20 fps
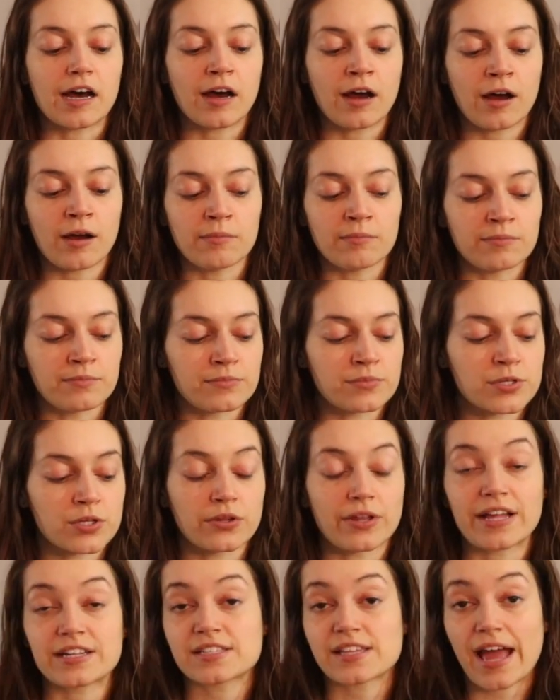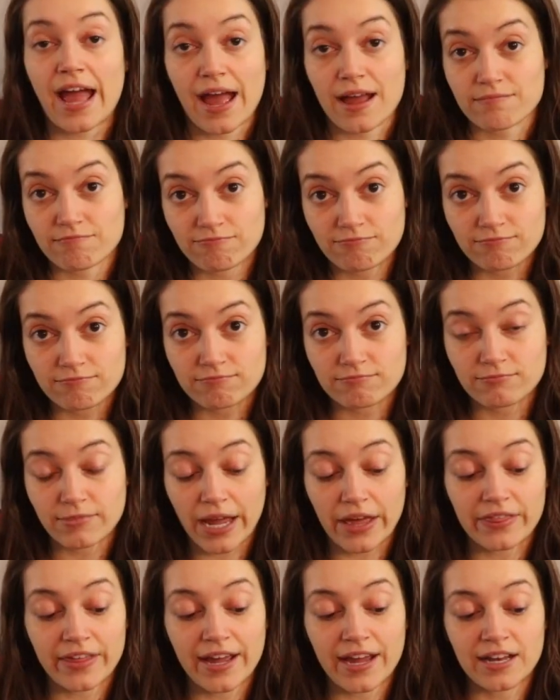Um, so that's that.
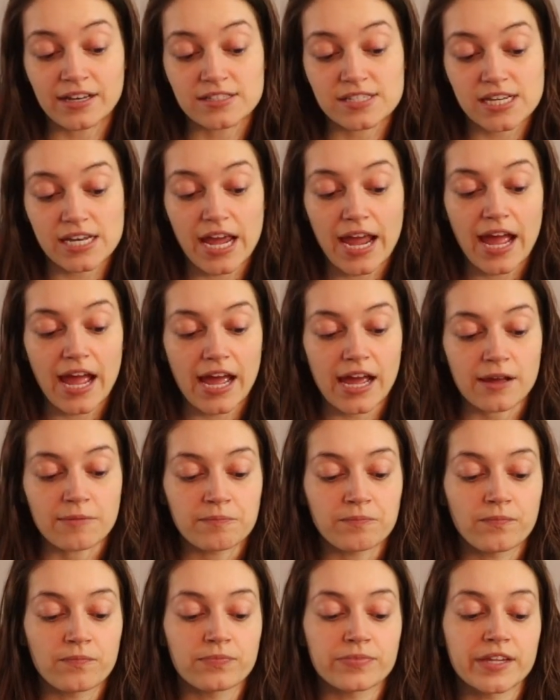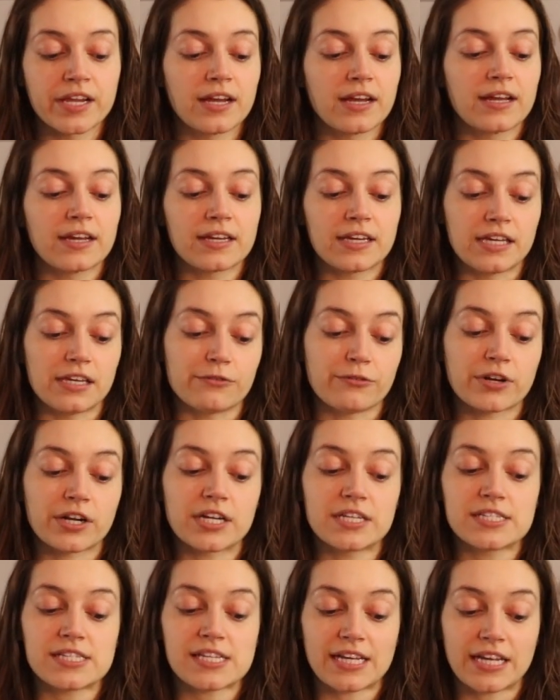And then today, Kiefer
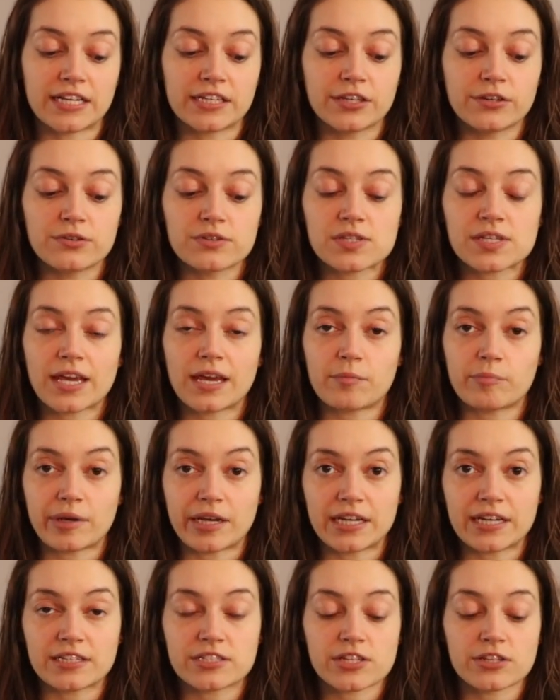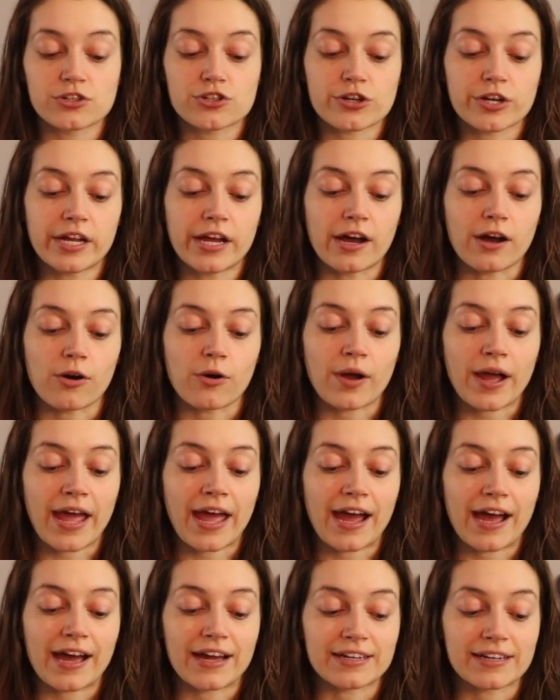continues campaigning to the trio,
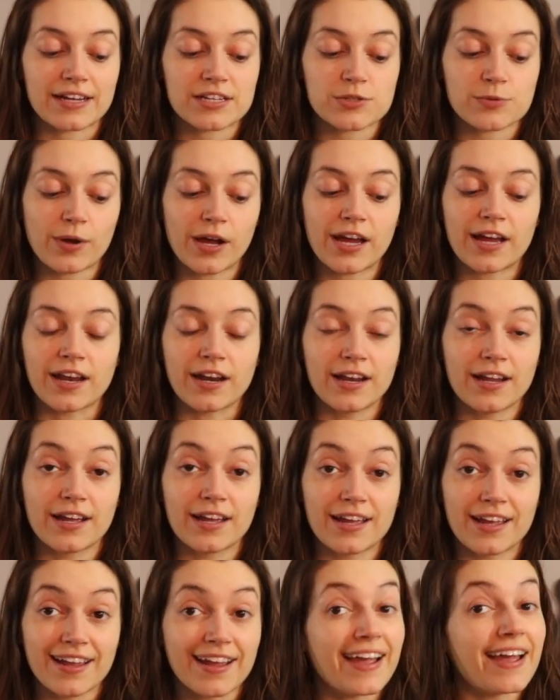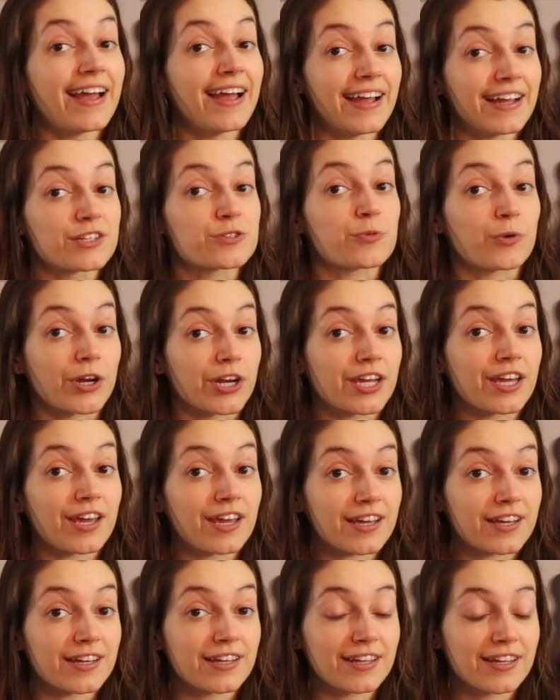and guess what? It's
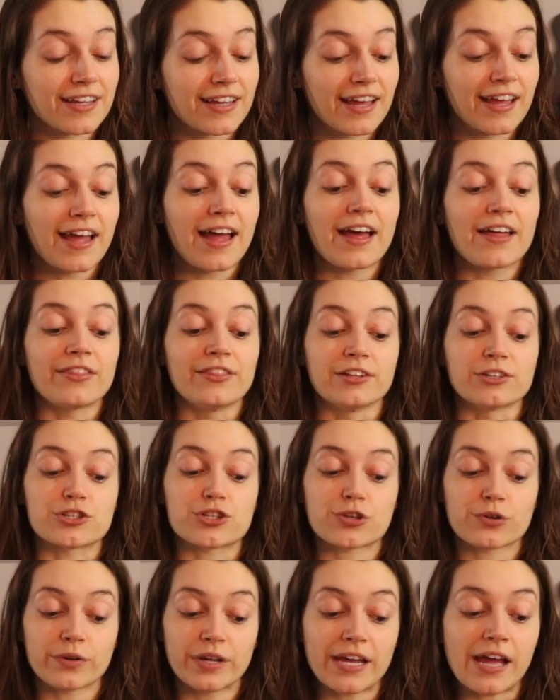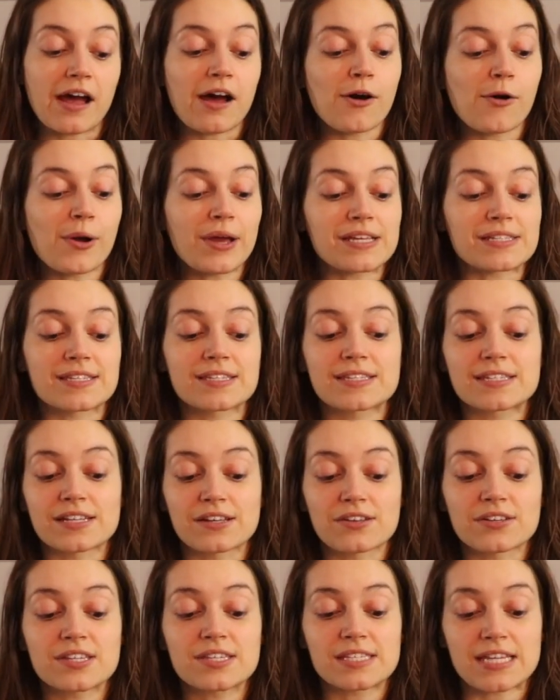working. The trio is
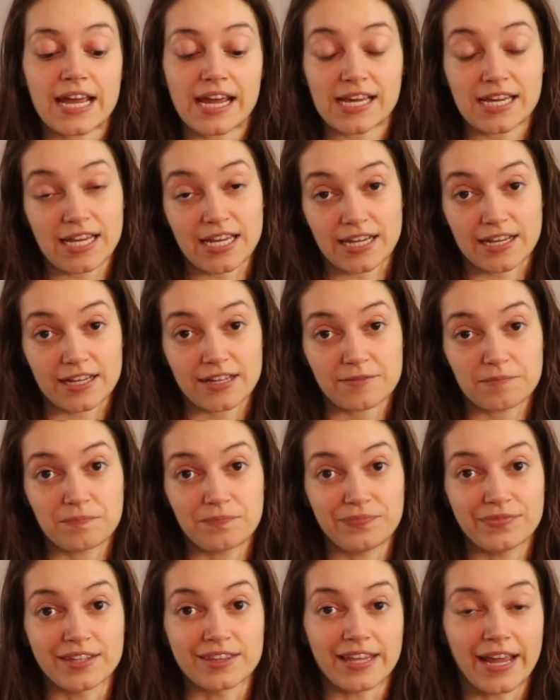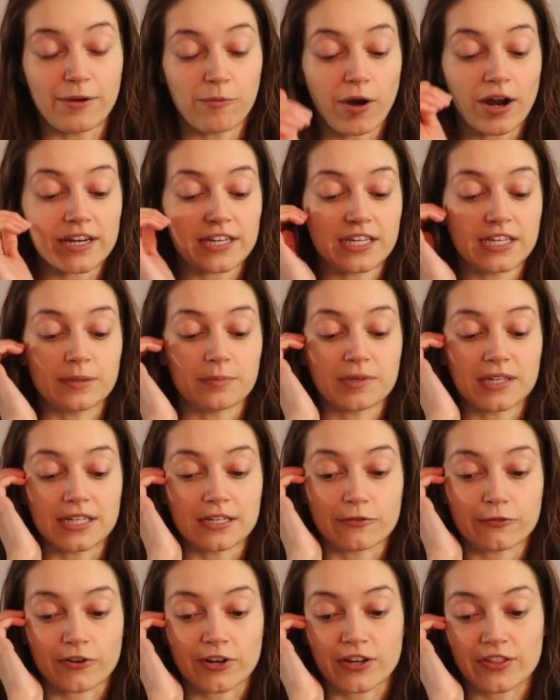still saying that they want to keep
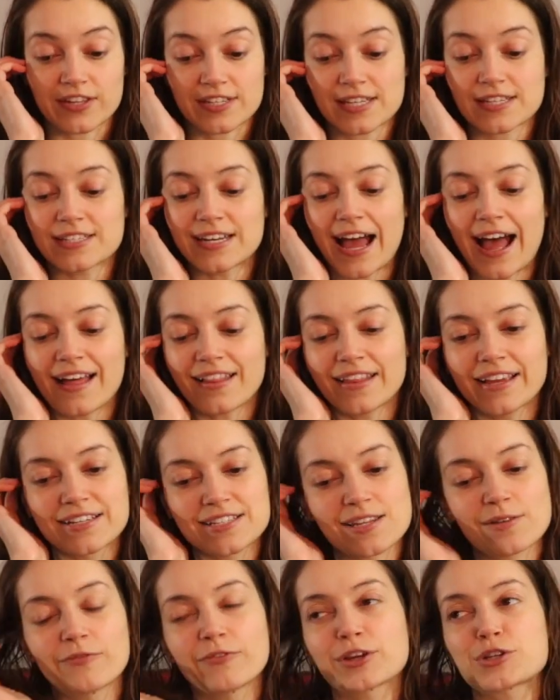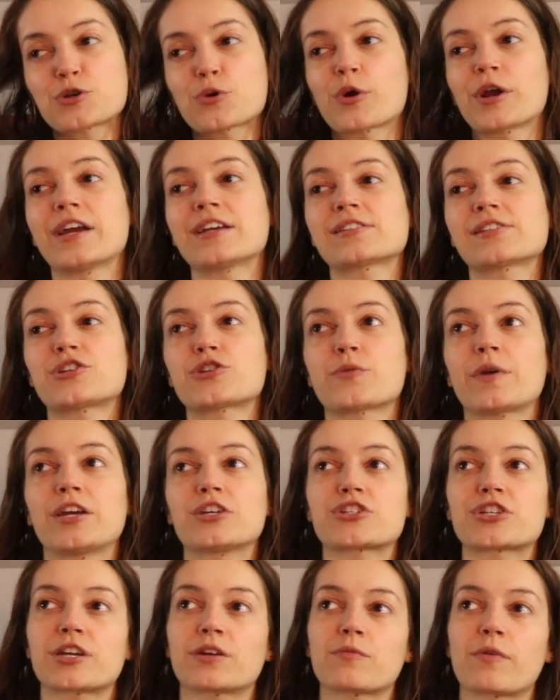Kiefer. This is not like some Victoria
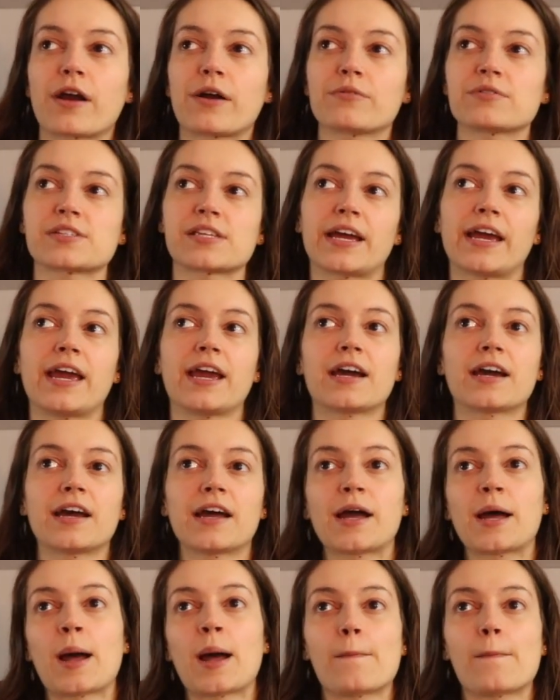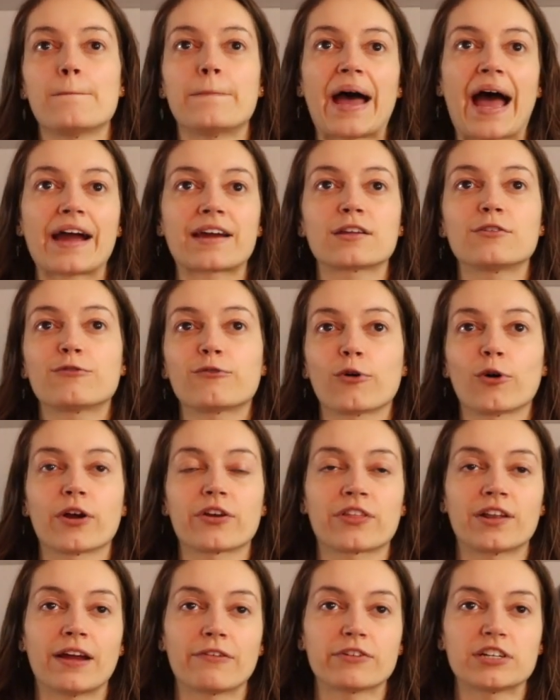situation where it was like back and
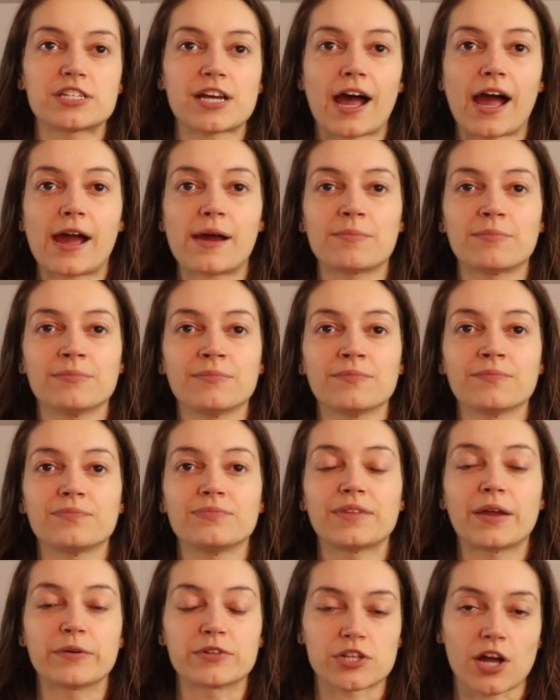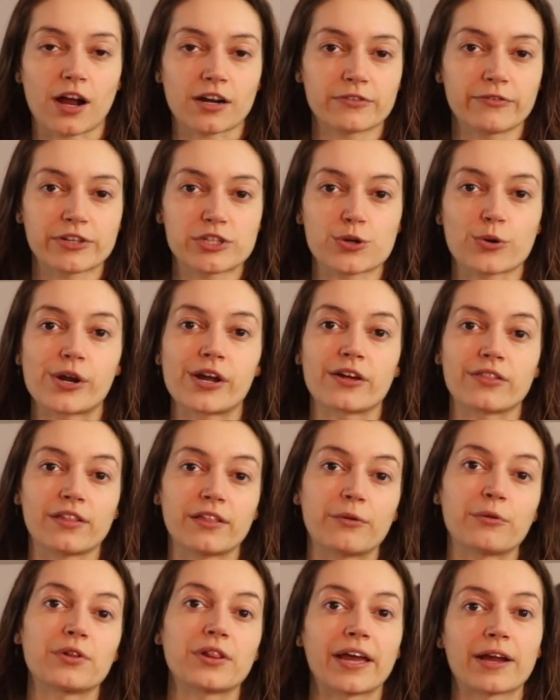forth, and every time they would talk to Victoria, then
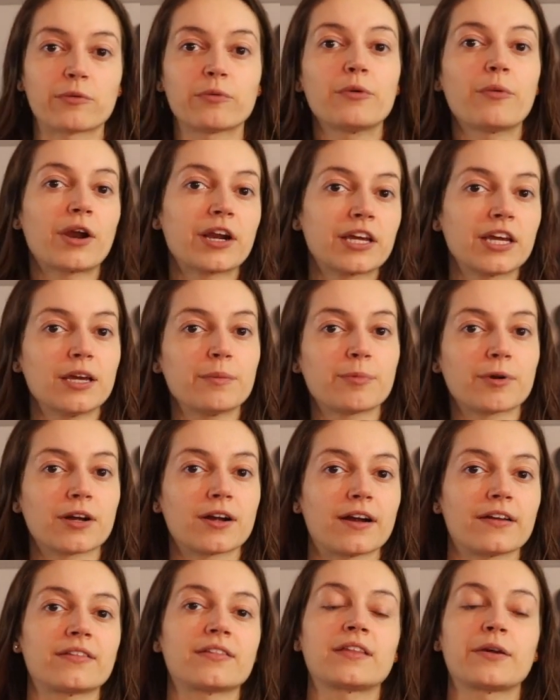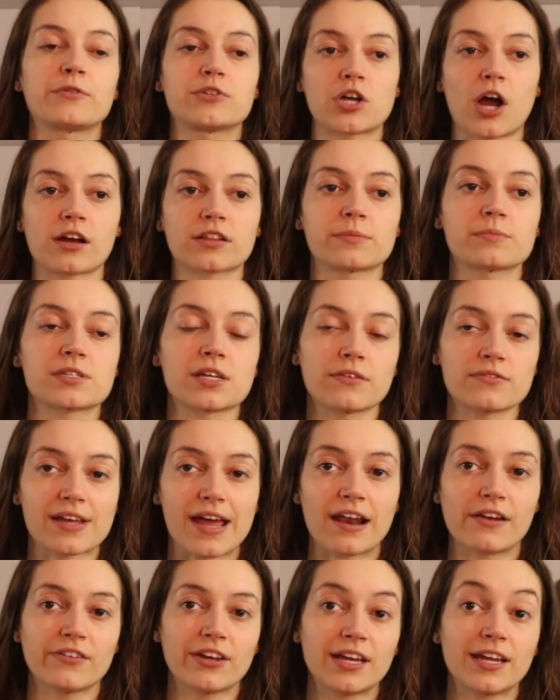they were like, we want to keep her, and then they would talk themselves
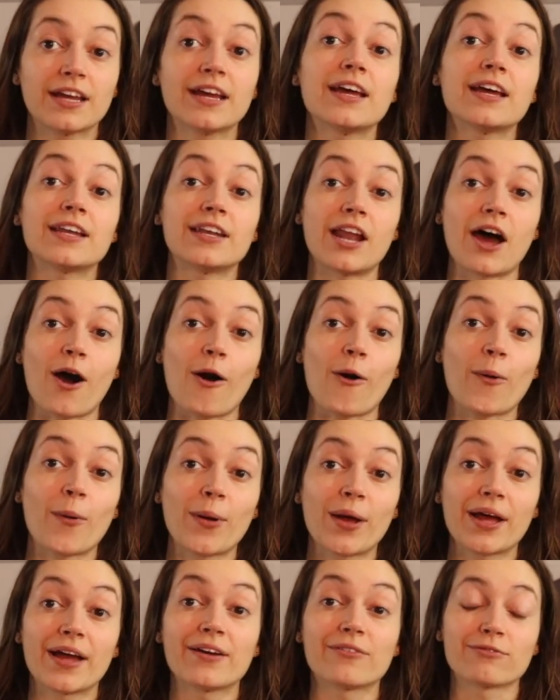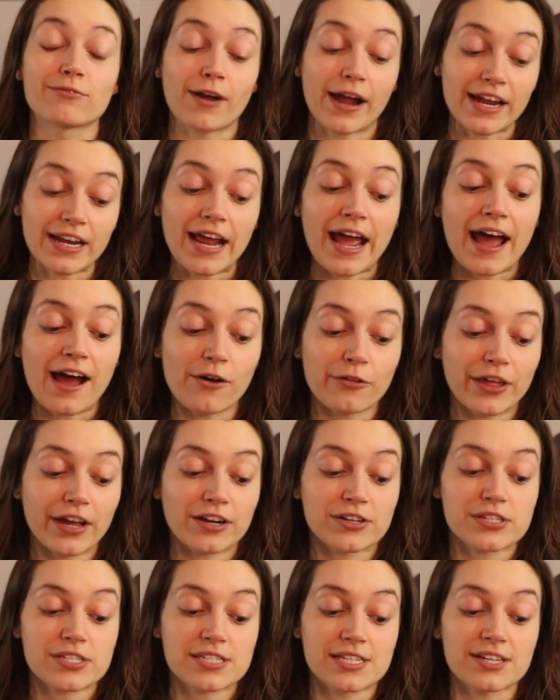out of it. No. Right now, they
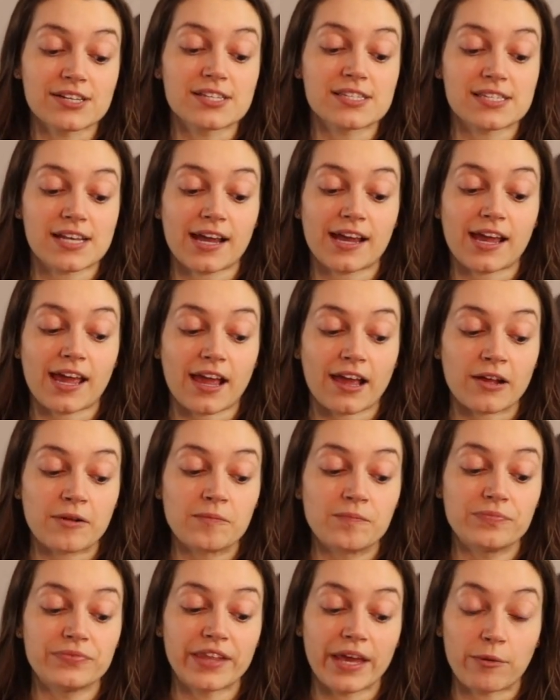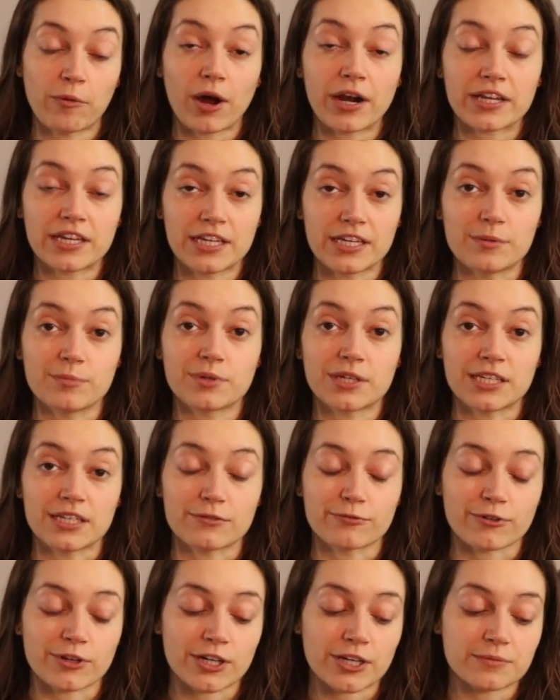are still saying they want to keep
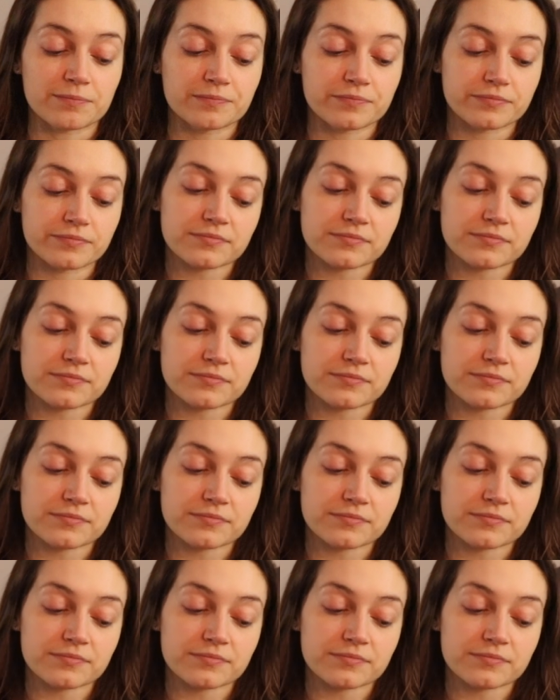Kiefer.